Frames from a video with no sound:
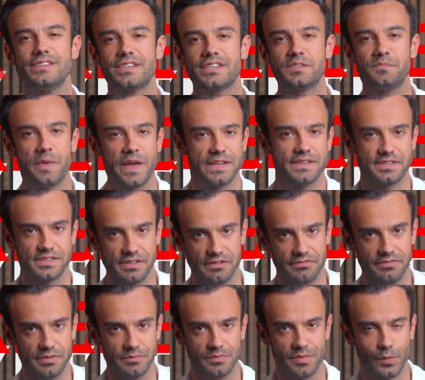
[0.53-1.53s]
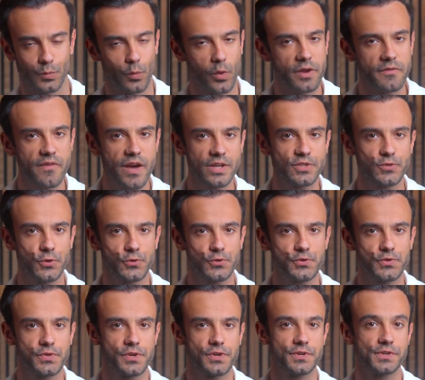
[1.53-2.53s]
expensive, but what if I told you
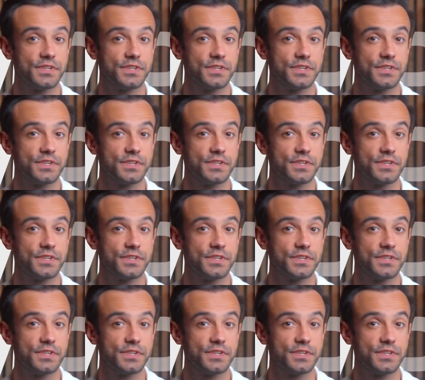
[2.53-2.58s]
there are